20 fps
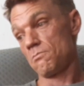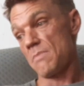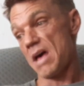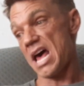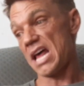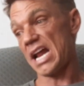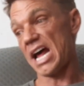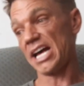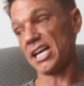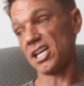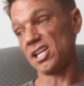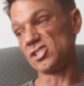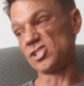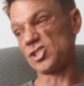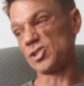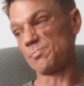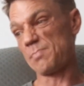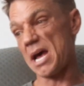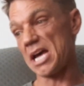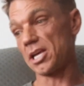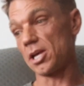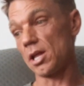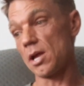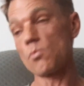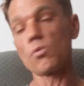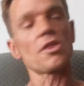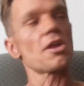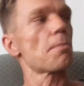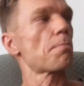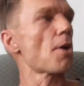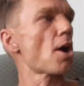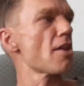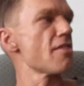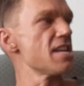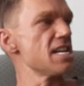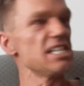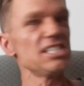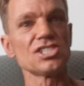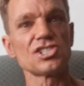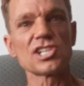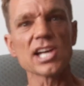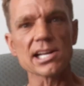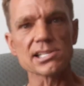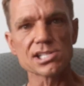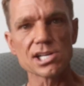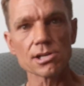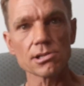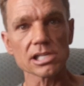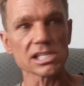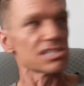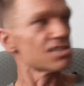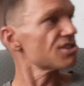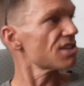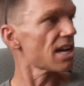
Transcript: And I could speculate, well, they're part of the insectilians.